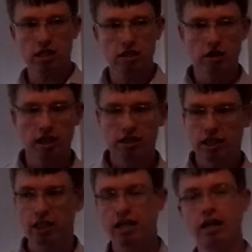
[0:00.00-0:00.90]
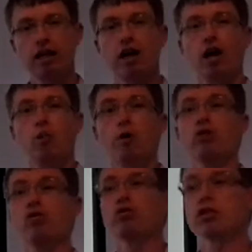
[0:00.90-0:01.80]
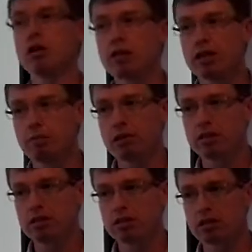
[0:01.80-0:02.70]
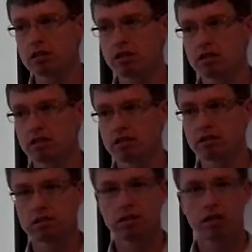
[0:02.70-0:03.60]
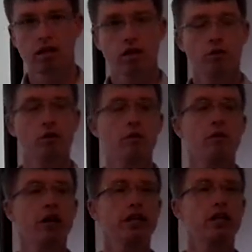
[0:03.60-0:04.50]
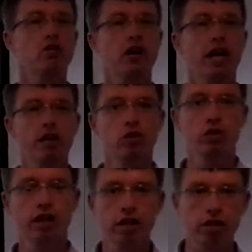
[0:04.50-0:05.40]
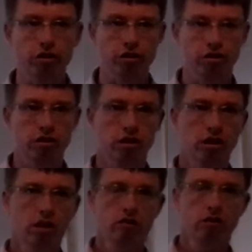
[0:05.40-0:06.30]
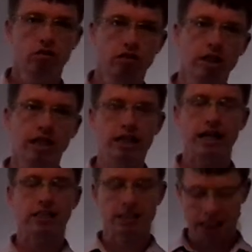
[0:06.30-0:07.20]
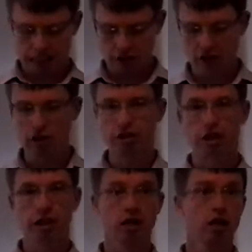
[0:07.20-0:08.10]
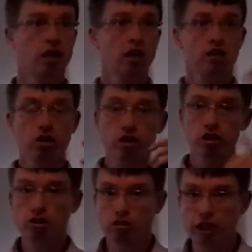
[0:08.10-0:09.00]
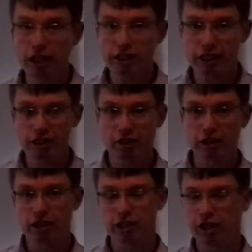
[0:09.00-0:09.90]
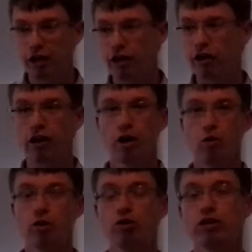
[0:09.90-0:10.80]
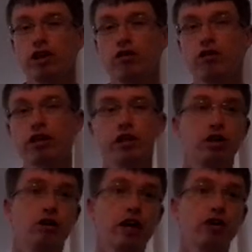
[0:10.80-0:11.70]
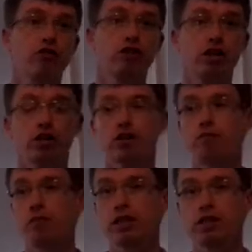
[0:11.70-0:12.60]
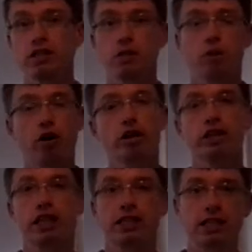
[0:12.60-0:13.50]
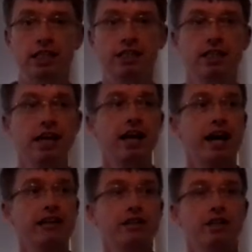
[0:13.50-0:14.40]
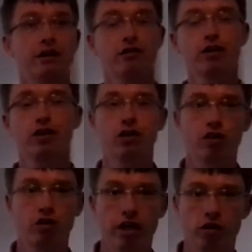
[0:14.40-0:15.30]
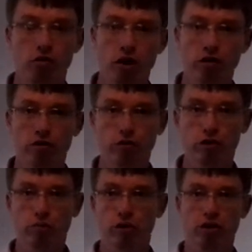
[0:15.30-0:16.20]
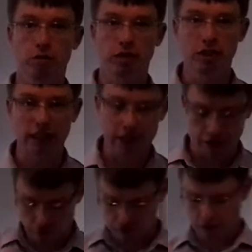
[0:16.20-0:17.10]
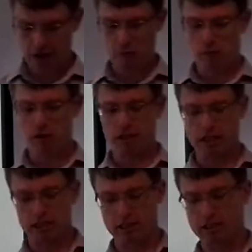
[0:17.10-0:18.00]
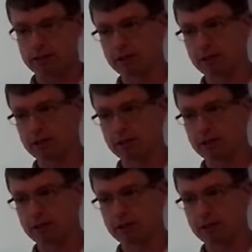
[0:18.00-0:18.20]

in IT, but also in the business too, through promoting greater reuse of tooling and technology. Not just tooling and technology though, we're also looking at greater reuse of business processes and the definition around the roles and responsibilities of business processes.